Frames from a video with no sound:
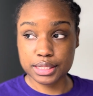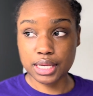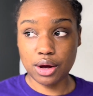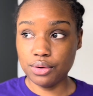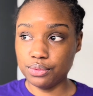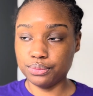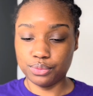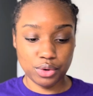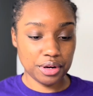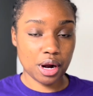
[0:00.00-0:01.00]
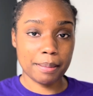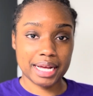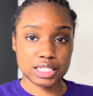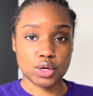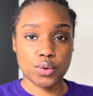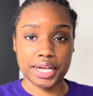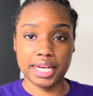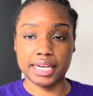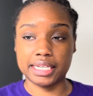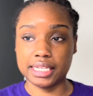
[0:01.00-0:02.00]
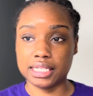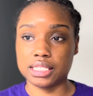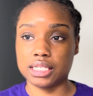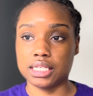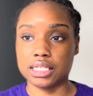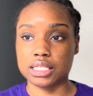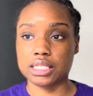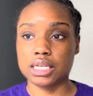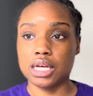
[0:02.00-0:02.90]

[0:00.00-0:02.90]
So we are about to go ahead and get into this